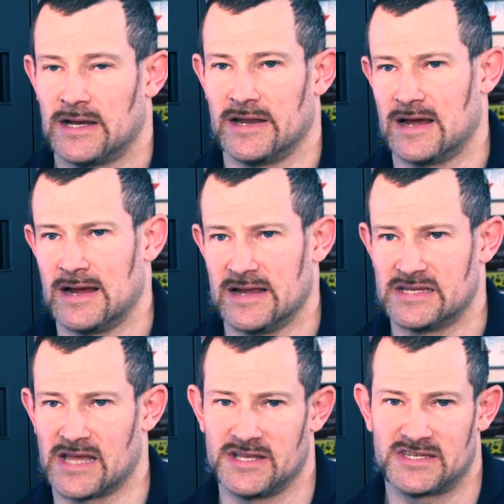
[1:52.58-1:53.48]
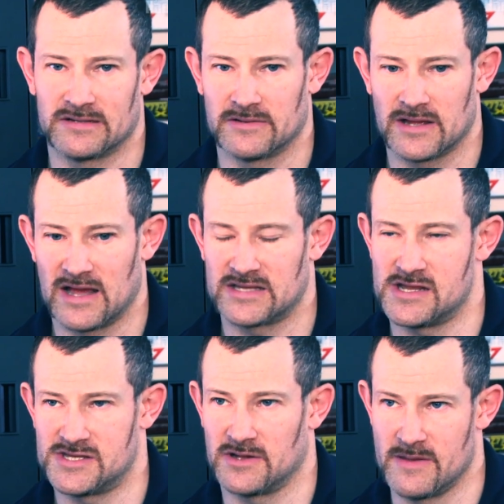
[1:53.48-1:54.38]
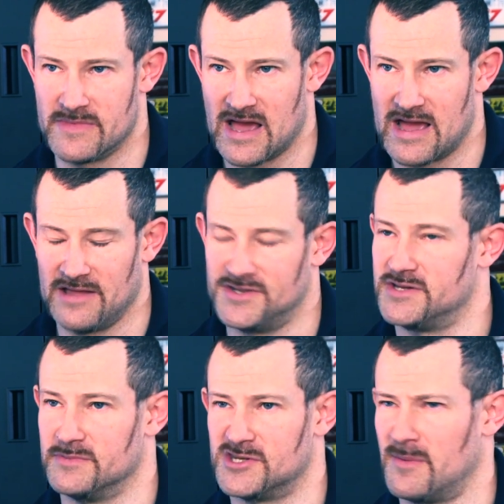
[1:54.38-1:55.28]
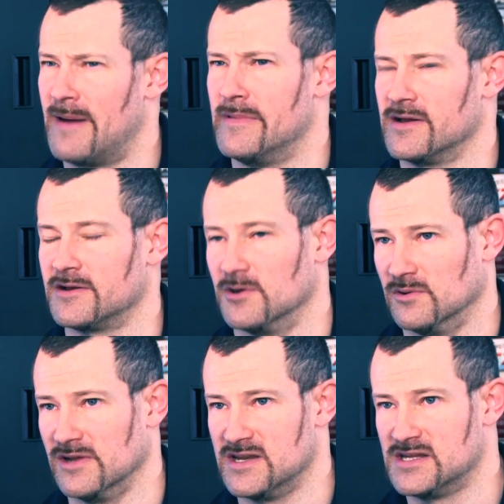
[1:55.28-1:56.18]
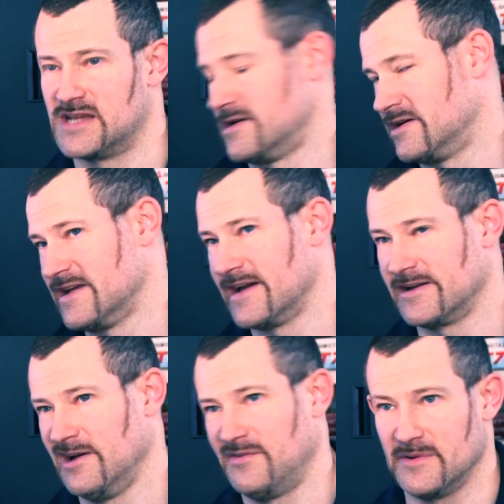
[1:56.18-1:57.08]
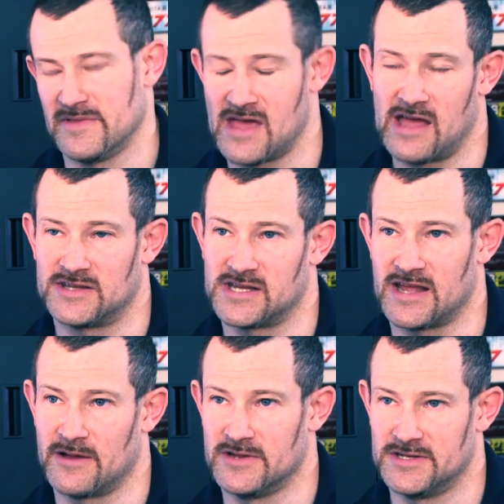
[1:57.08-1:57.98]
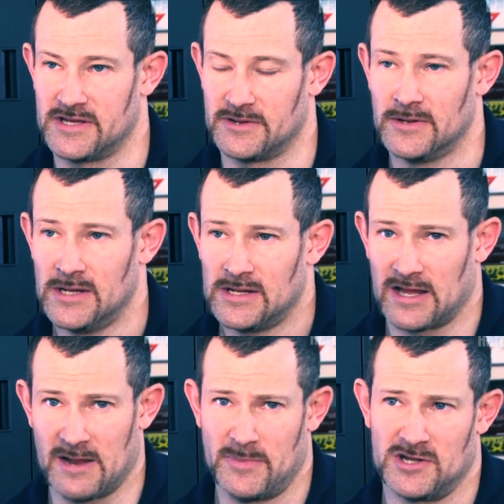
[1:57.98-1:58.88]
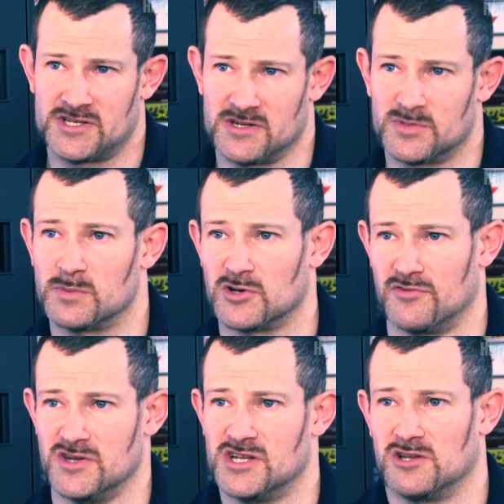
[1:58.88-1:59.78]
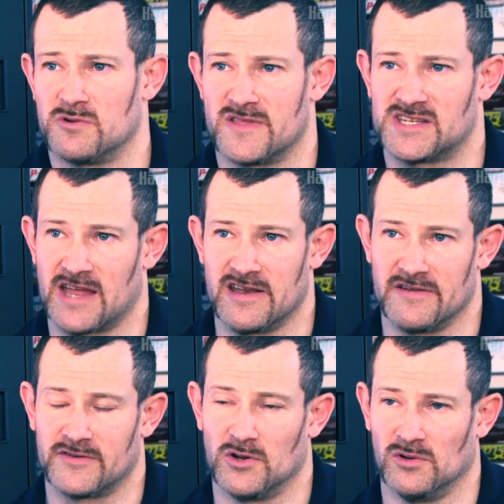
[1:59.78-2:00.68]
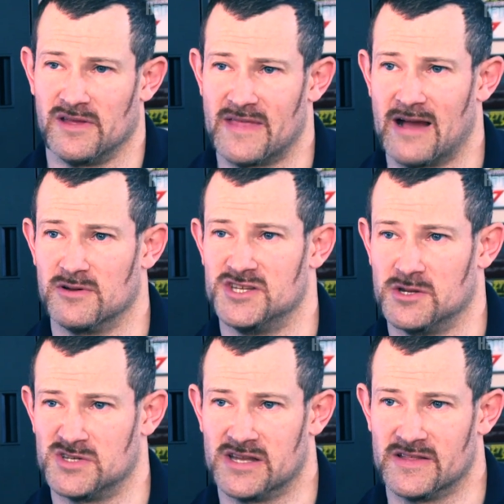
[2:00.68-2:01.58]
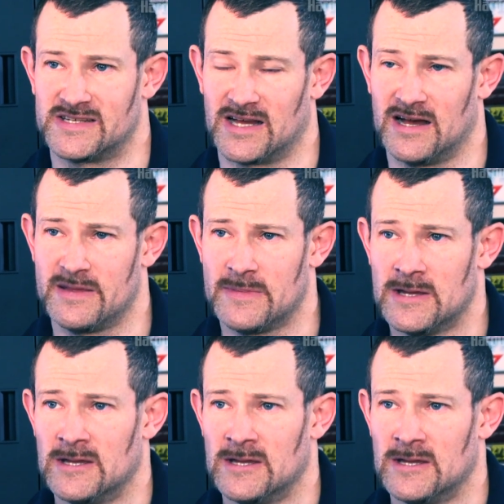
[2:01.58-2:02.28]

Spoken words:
And I said to him that I had some subambient cooling. He said, oh yeah, go for it with that, see how you do. And I posted up some good results with the standard of cooling that I was using at the time.